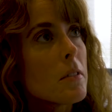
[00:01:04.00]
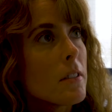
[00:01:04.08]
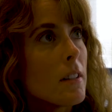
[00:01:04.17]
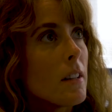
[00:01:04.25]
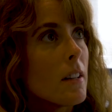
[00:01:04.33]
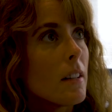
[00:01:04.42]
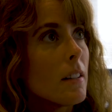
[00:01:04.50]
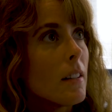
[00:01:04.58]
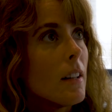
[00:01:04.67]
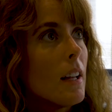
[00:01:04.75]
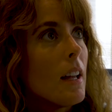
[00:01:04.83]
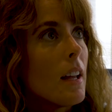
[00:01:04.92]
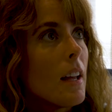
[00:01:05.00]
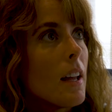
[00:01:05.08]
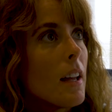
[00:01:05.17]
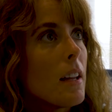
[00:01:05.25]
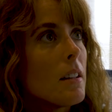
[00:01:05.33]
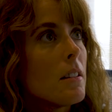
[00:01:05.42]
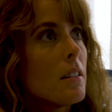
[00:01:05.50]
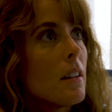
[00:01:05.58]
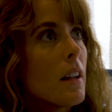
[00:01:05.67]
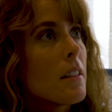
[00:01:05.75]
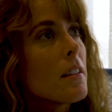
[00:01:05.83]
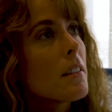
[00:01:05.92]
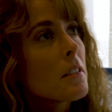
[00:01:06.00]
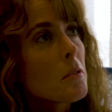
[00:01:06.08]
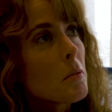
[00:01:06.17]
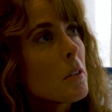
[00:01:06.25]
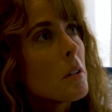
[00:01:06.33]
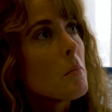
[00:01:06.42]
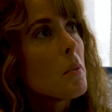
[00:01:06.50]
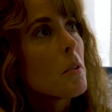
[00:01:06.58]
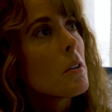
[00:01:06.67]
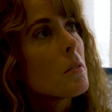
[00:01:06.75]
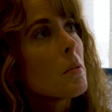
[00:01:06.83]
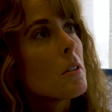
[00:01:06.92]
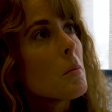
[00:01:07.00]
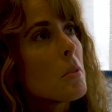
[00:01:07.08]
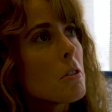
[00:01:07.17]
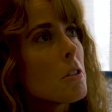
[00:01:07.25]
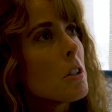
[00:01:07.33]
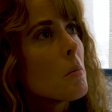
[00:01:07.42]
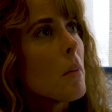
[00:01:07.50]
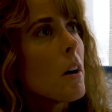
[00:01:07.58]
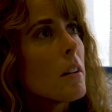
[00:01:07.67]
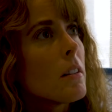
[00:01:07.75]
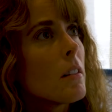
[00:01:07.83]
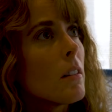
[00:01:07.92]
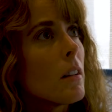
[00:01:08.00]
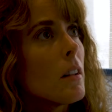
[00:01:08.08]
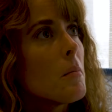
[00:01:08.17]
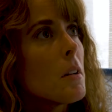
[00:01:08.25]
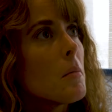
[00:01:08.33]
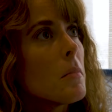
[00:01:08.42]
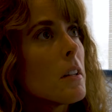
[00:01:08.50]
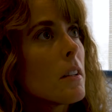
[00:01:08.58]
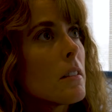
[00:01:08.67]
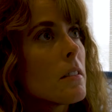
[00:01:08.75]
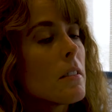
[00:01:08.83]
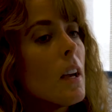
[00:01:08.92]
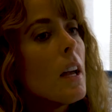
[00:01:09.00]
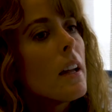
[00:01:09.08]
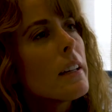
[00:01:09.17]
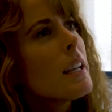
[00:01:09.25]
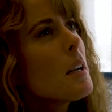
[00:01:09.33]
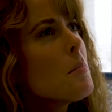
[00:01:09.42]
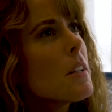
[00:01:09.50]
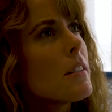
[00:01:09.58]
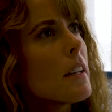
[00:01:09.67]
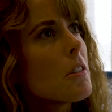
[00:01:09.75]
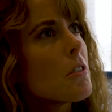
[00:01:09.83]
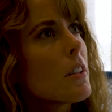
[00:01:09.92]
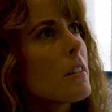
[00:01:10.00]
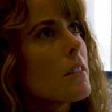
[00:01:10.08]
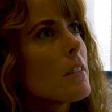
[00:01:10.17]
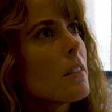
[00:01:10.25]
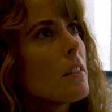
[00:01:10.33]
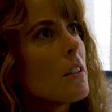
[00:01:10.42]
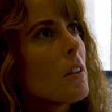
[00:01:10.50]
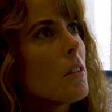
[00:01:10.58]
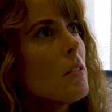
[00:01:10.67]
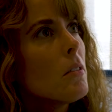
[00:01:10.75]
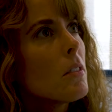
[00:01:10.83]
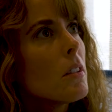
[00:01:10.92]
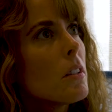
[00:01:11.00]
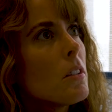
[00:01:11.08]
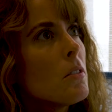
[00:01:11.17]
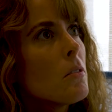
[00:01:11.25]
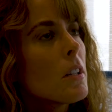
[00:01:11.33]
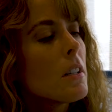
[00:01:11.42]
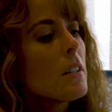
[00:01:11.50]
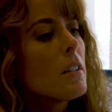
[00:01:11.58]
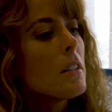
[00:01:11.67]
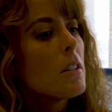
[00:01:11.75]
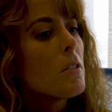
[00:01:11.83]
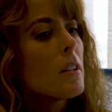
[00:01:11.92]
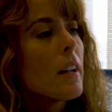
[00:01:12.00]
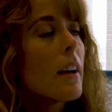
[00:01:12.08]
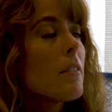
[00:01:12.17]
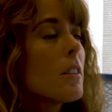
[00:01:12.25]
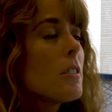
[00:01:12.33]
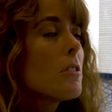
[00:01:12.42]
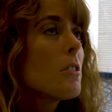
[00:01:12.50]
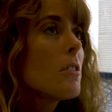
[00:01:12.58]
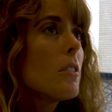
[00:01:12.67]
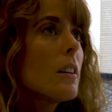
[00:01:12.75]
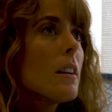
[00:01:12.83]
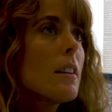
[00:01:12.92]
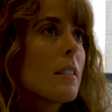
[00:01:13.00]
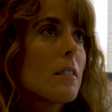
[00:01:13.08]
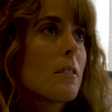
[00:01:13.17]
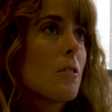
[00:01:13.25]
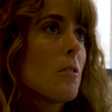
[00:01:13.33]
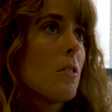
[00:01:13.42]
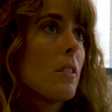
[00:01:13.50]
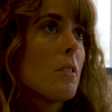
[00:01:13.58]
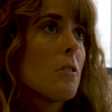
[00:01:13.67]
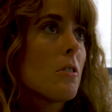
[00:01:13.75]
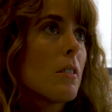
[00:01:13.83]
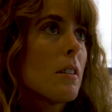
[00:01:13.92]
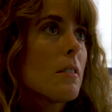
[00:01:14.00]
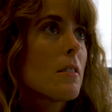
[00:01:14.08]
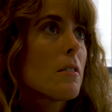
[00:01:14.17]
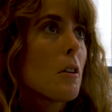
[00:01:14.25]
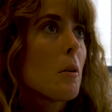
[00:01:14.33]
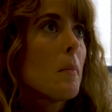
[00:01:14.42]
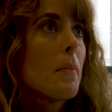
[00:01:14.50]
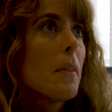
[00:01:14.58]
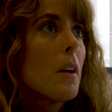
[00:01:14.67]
seated and I think that's really important when you're pushing your body to the limit because it can be dangerous you know you can you can have internal and external injuries so